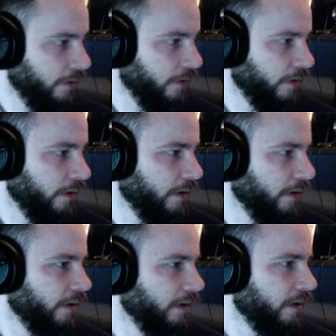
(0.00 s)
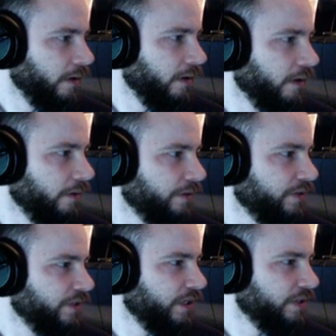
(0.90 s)
And then let's
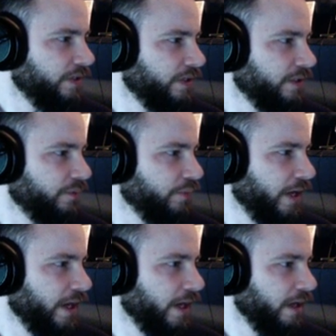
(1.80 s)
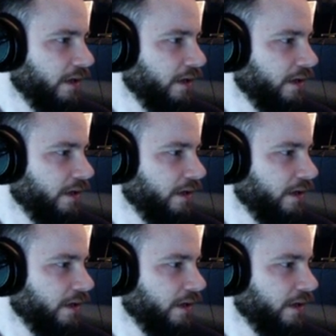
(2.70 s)
change this back